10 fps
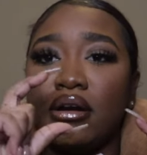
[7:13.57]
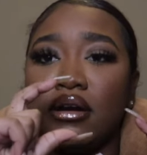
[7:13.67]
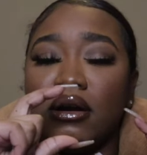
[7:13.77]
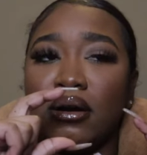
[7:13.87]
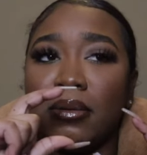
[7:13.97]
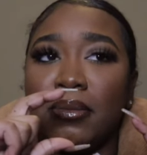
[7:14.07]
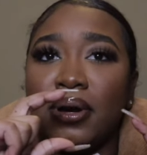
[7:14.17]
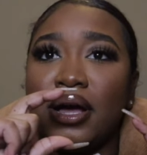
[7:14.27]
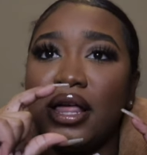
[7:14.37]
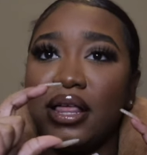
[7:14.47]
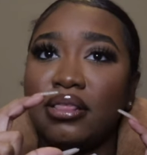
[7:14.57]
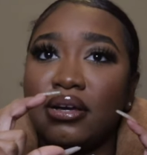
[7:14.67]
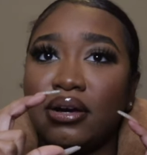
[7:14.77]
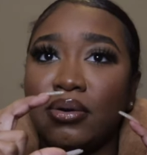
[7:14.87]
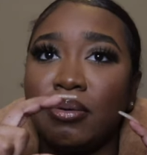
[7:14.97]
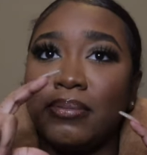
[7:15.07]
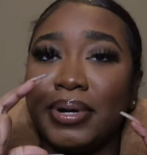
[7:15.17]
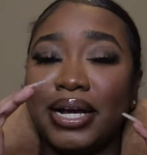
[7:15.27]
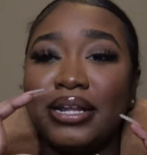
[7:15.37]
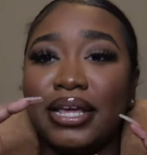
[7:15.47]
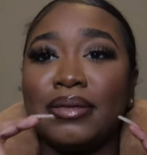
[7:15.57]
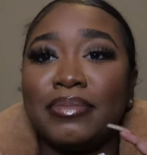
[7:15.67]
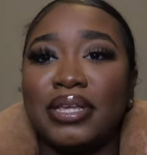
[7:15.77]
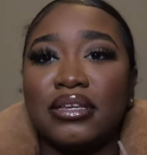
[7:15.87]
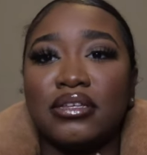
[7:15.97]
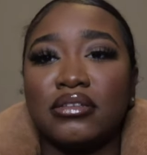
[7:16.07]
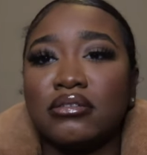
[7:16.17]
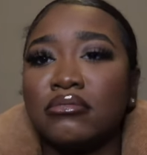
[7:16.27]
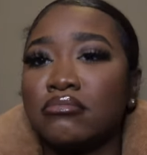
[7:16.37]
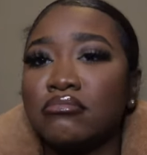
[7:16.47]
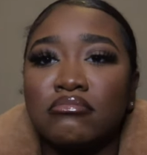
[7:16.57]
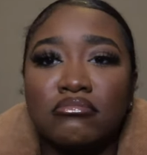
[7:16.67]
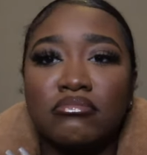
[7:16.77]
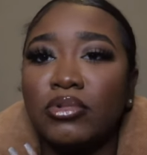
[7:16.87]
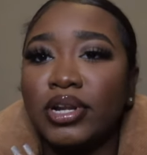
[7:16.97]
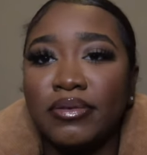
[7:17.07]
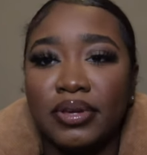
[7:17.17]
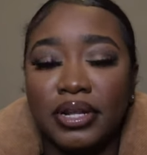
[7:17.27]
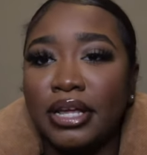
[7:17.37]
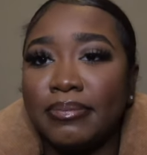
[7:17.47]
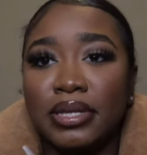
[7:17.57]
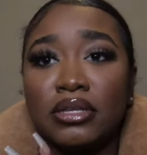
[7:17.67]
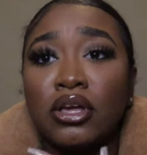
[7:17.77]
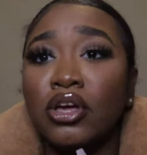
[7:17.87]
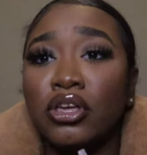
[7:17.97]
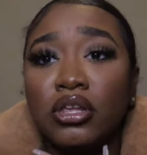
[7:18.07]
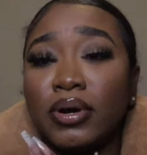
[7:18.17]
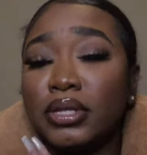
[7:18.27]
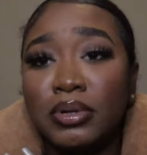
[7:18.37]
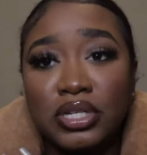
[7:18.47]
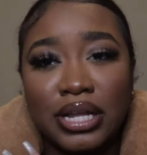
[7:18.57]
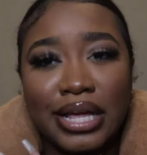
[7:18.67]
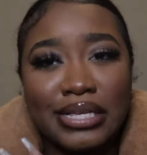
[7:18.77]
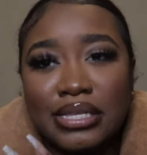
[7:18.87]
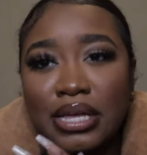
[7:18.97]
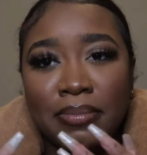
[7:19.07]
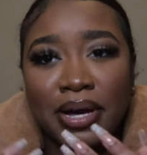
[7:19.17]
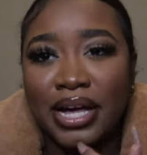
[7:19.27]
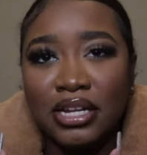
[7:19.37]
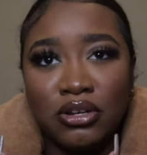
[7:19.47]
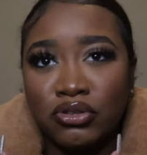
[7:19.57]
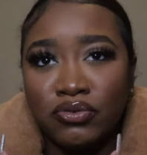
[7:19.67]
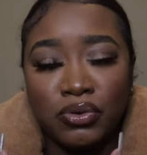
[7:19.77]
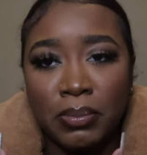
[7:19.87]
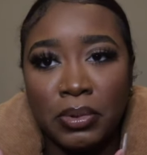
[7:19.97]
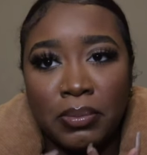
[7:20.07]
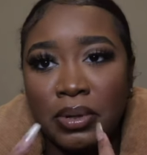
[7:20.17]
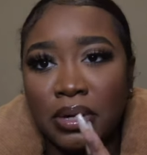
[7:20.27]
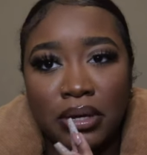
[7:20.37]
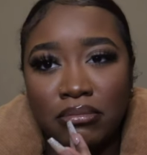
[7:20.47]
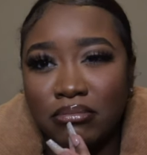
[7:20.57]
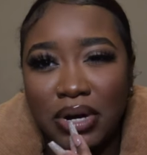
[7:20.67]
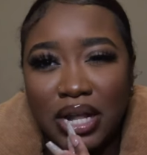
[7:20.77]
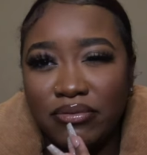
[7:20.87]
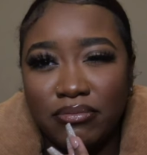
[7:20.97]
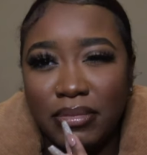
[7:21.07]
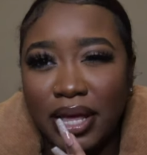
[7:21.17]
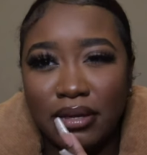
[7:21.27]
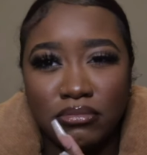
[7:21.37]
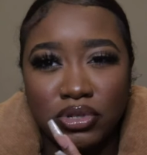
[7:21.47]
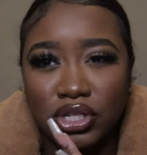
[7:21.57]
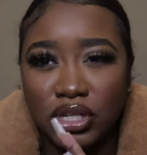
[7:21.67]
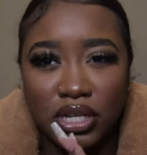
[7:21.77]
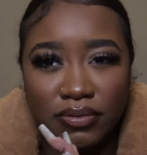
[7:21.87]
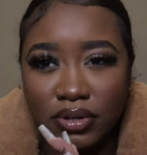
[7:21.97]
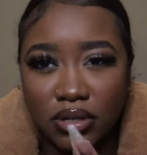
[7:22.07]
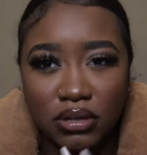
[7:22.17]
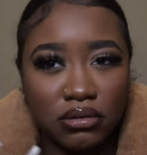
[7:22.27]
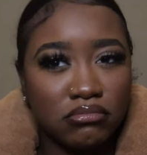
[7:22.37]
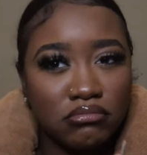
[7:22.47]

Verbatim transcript: um, hello, my name is whatever your name is. You don't have to put your last name, but I think it was formal gonna put my name Sheneva,